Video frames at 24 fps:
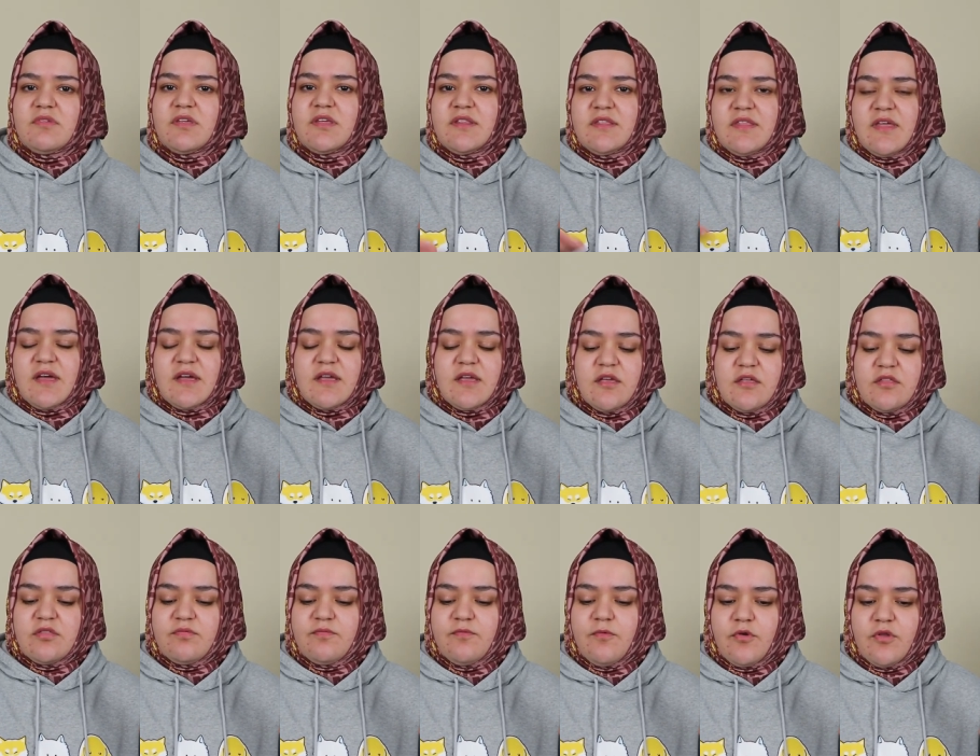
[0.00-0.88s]
In that
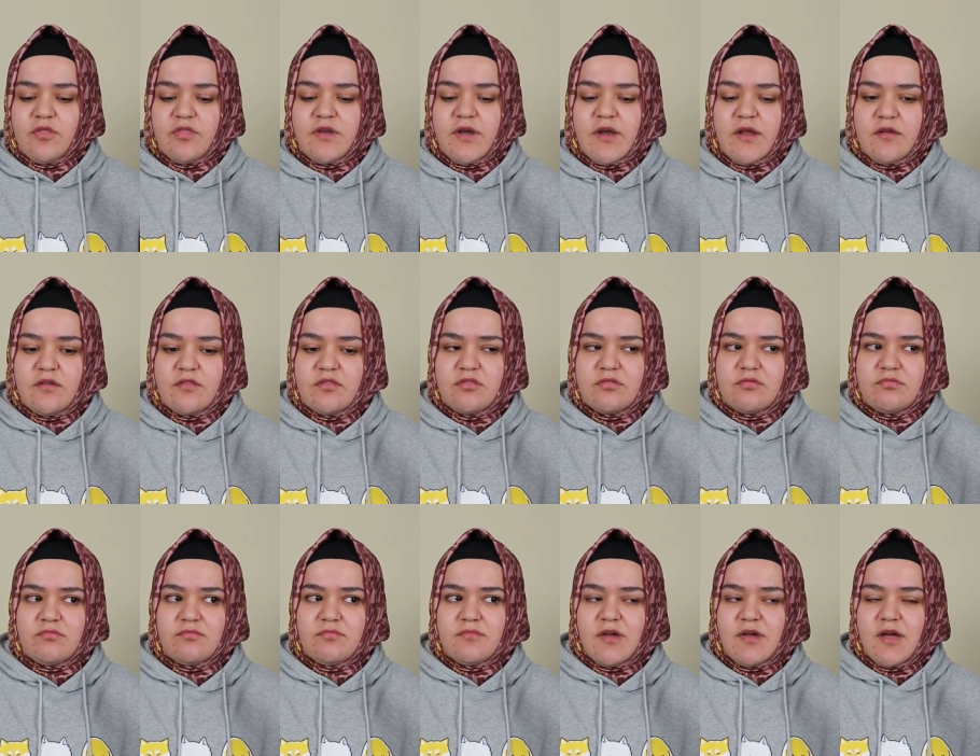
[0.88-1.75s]
case, for snakes,
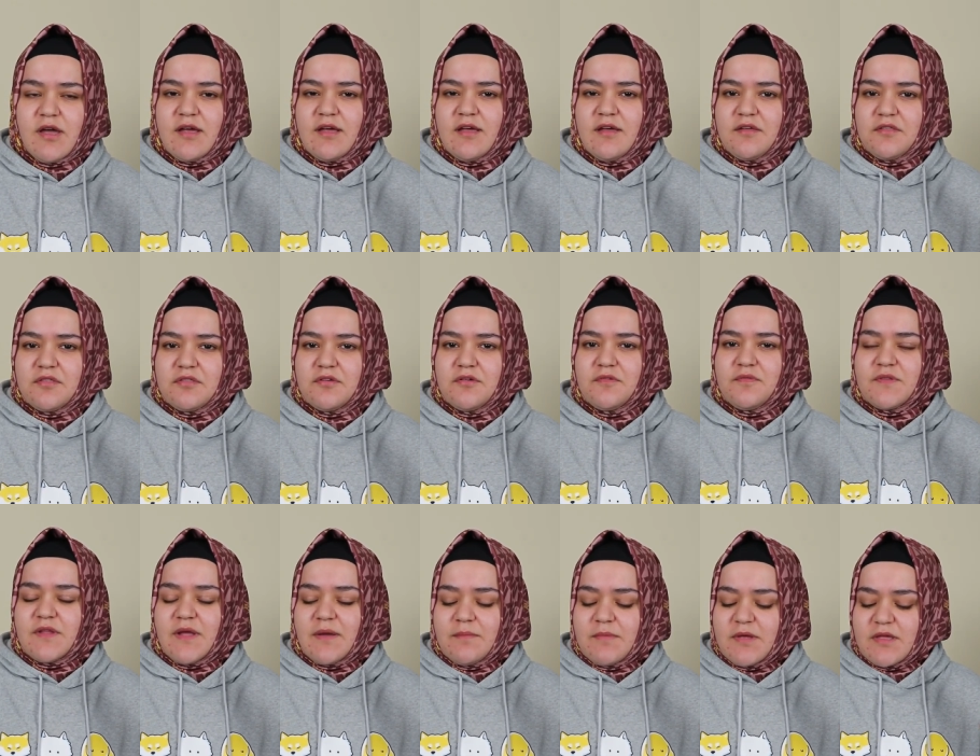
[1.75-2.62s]
I guess,
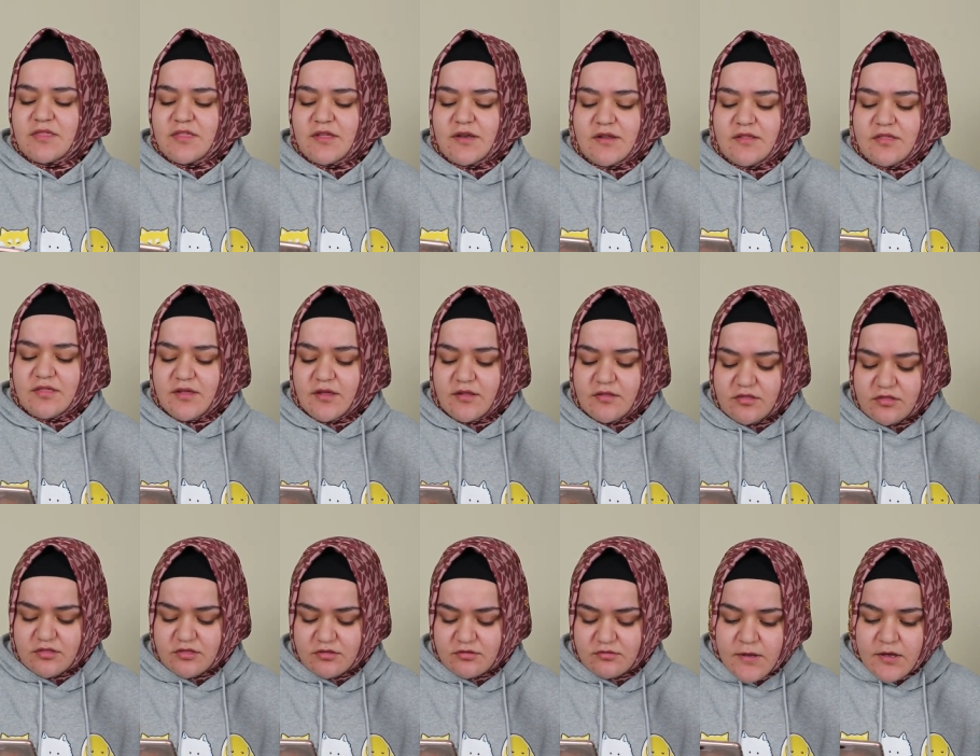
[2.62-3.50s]
if that makes any
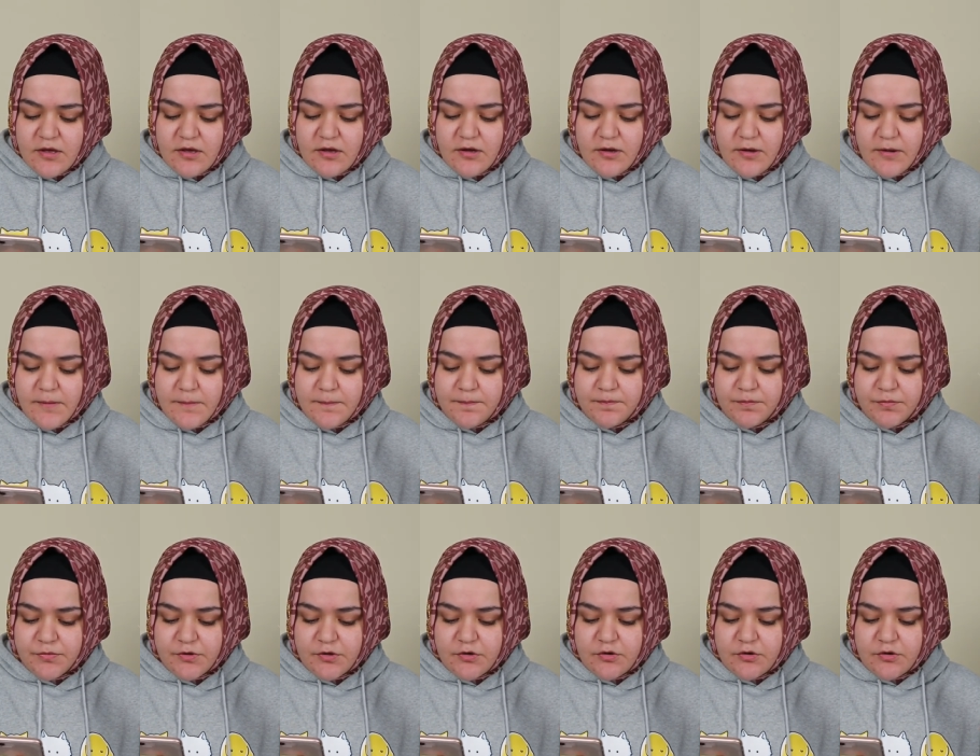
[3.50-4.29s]
sense. Um,